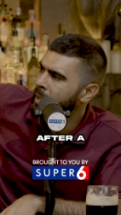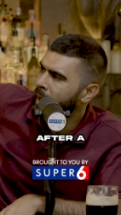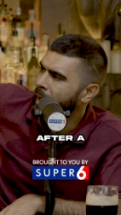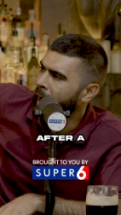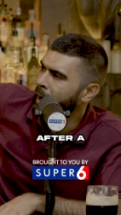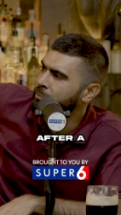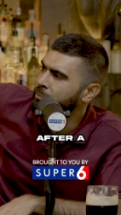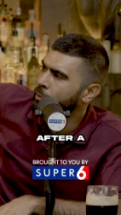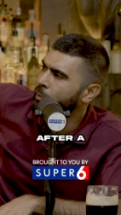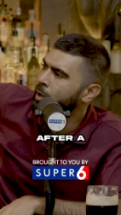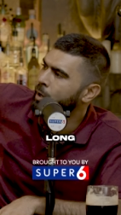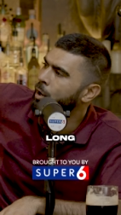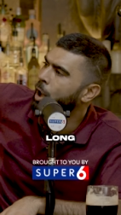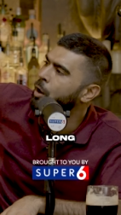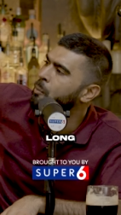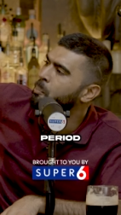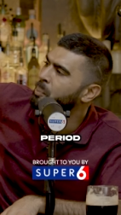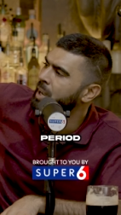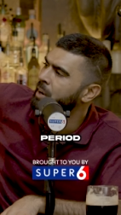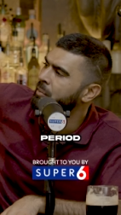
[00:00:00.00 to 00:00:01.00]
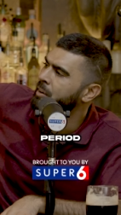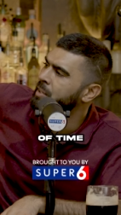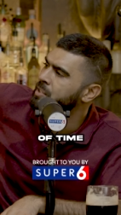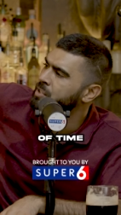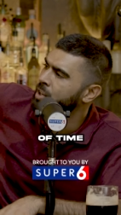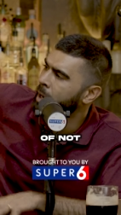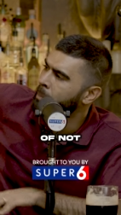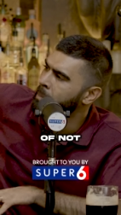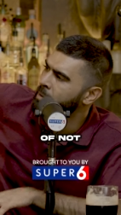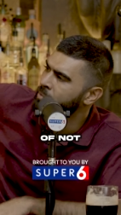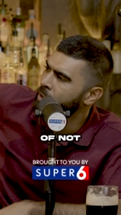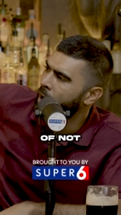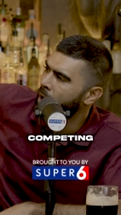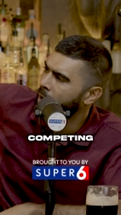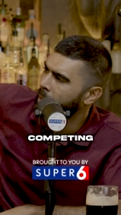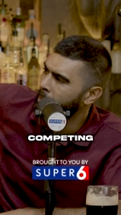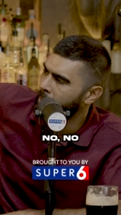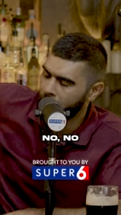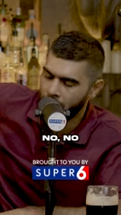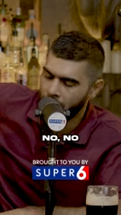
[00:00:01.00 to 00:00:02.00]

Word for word: Exactly. After a long period of time of not competing?